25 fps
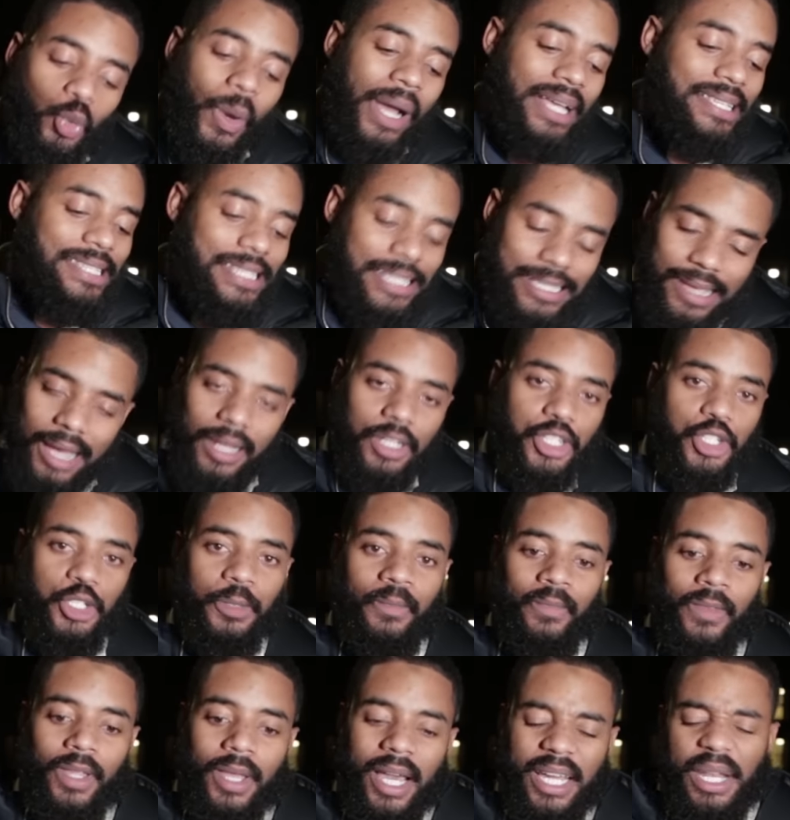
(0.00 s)
you as such.
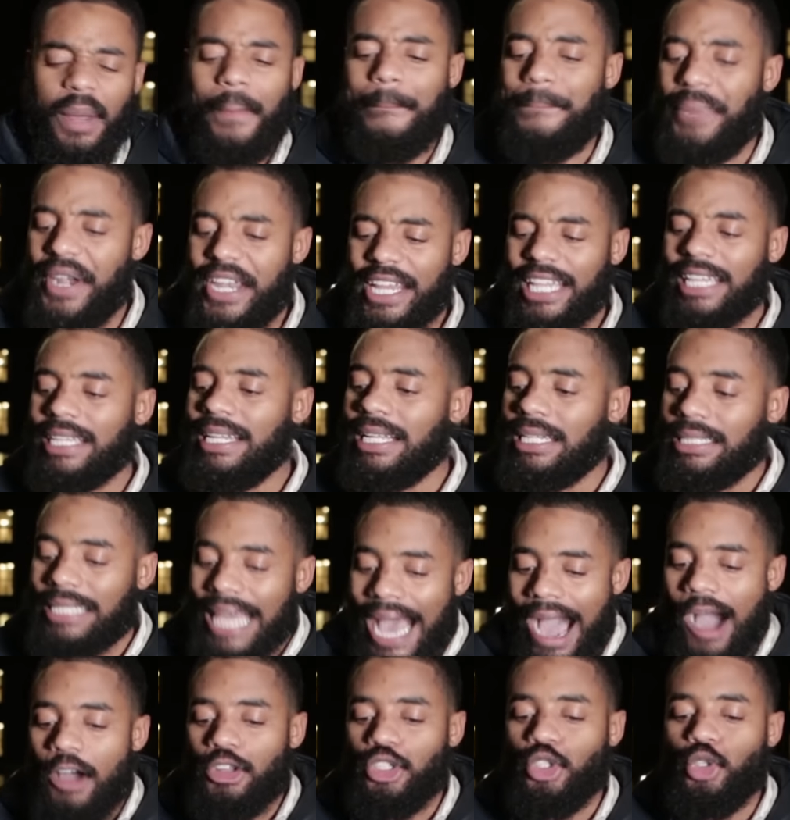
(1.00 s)
And I'm breaking it
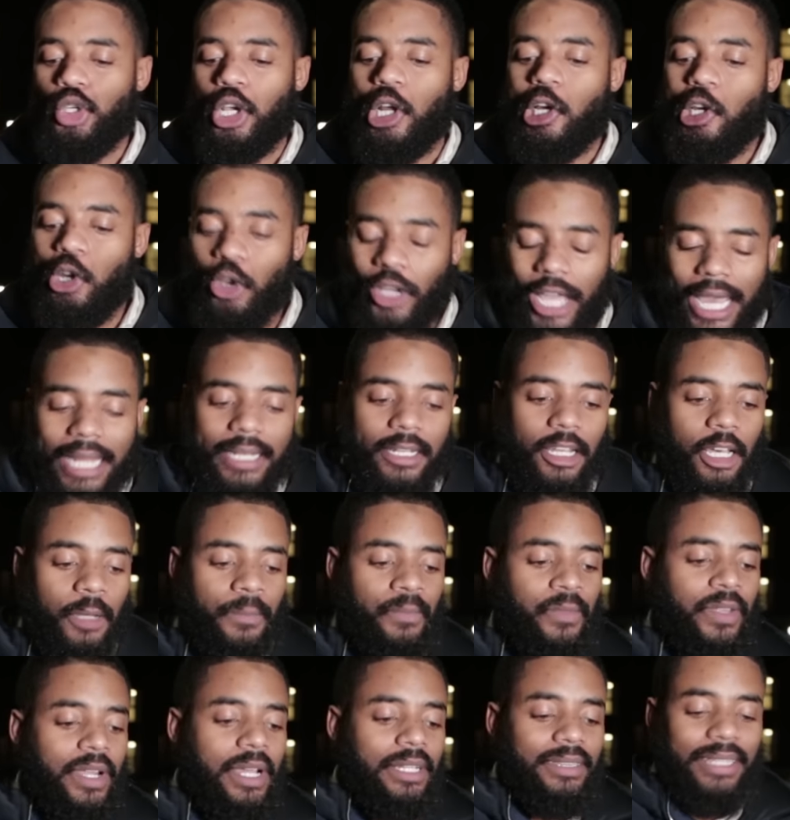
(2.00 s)
down. You can look at
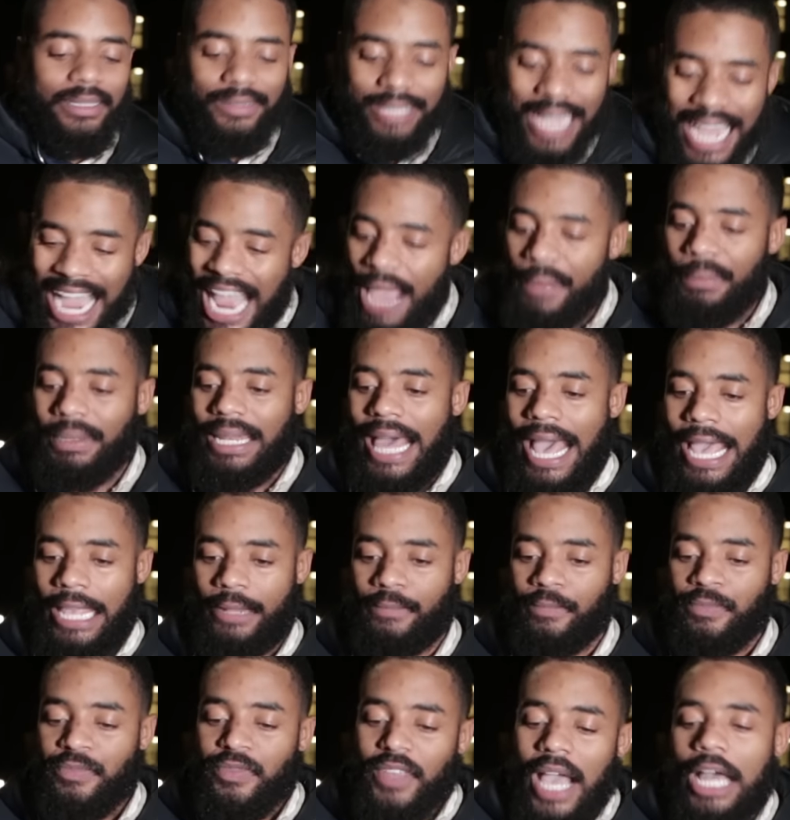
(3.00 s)
the, the
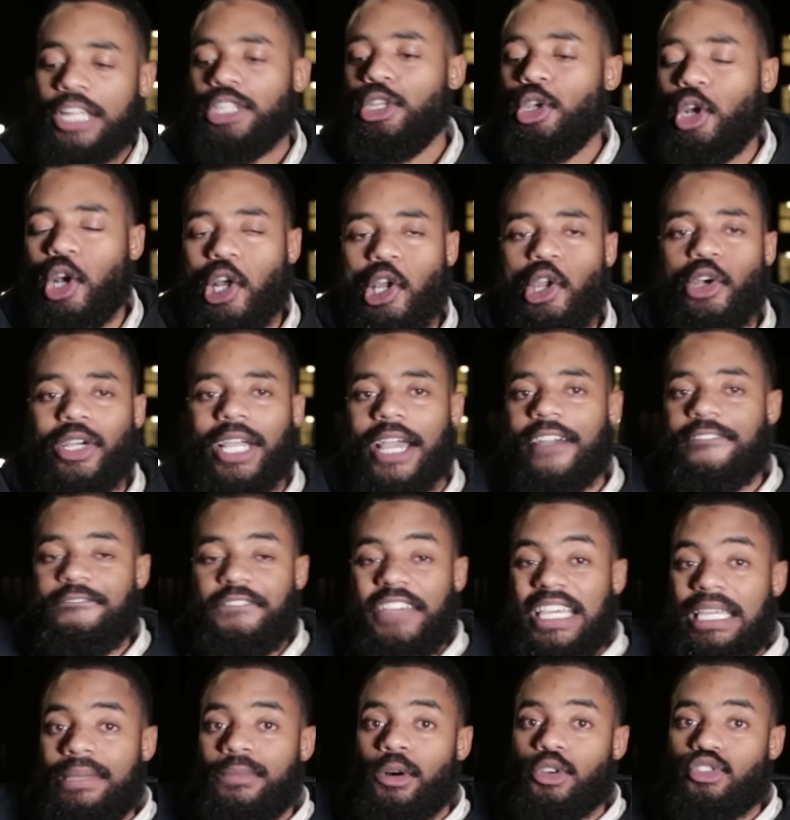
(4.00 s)
timeline and you can look at
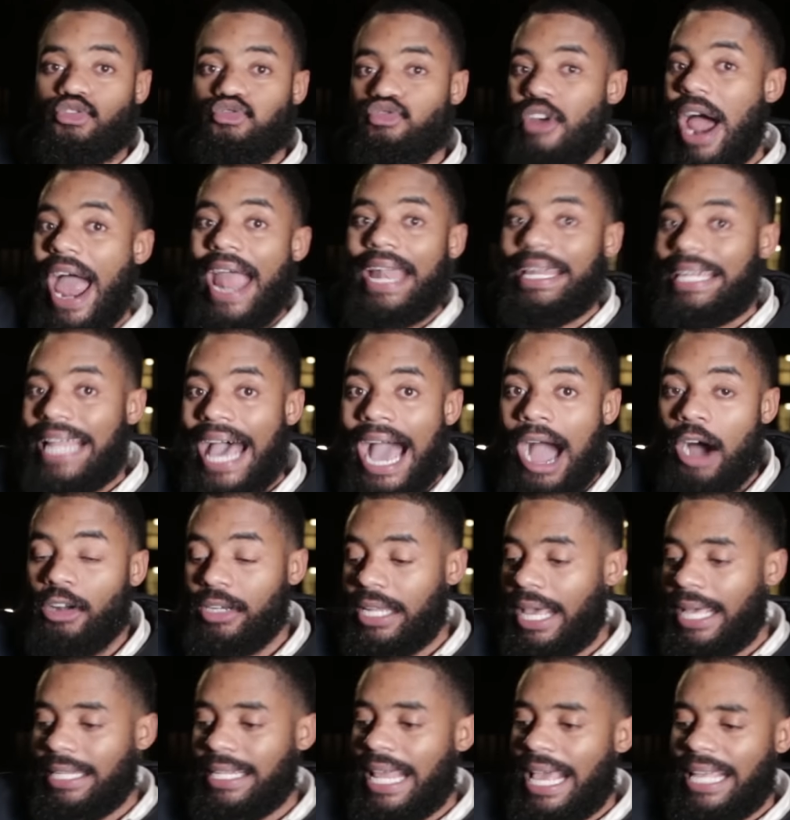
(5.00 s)
females right now.
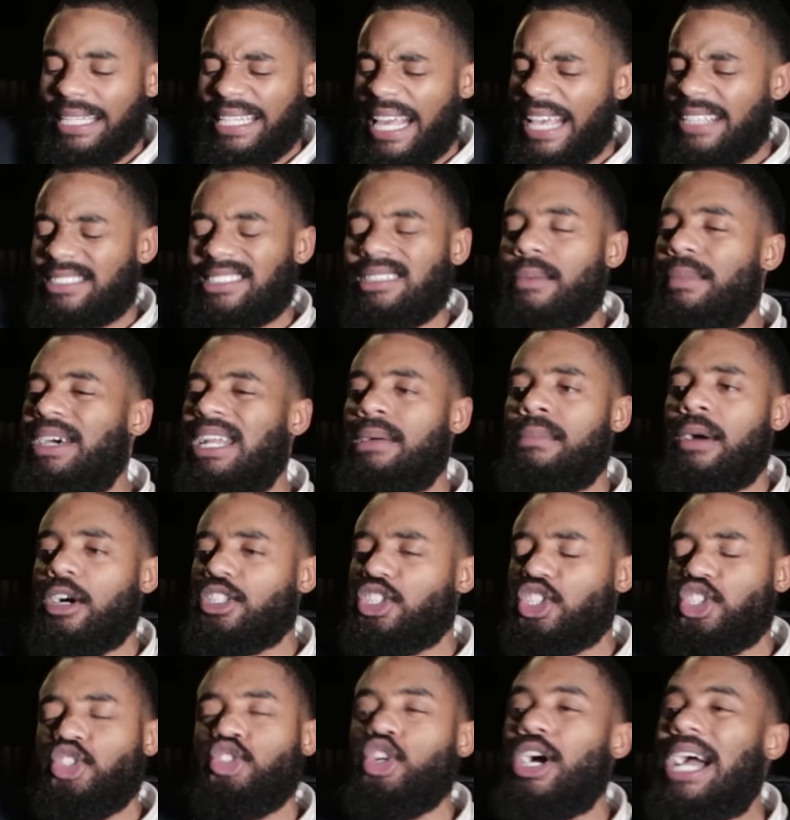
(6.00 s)
They're, they're, they're, some of them
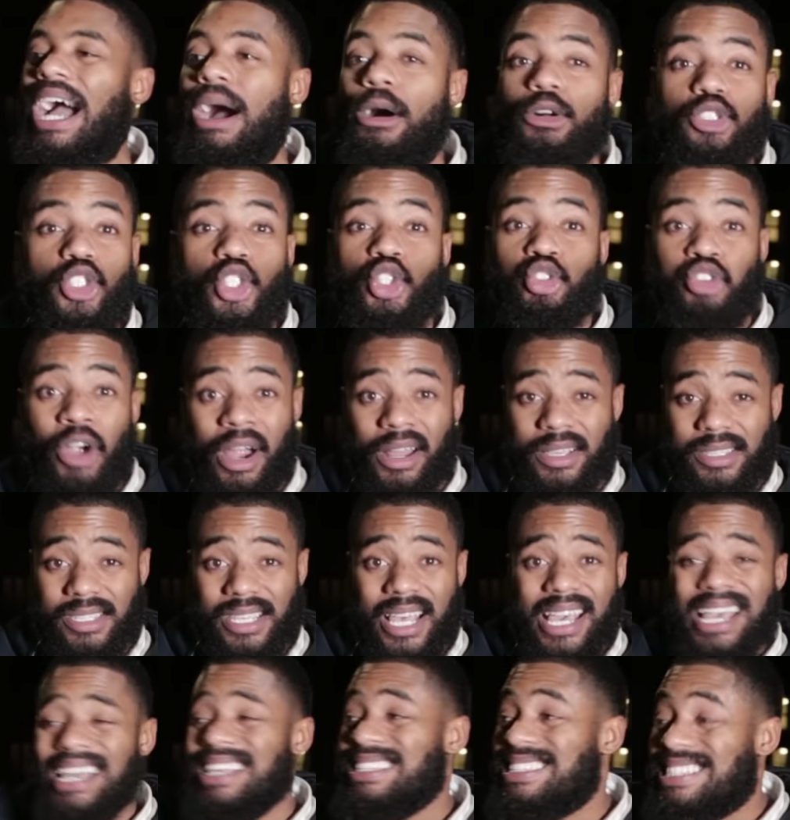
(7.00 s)
are strung out on drugs.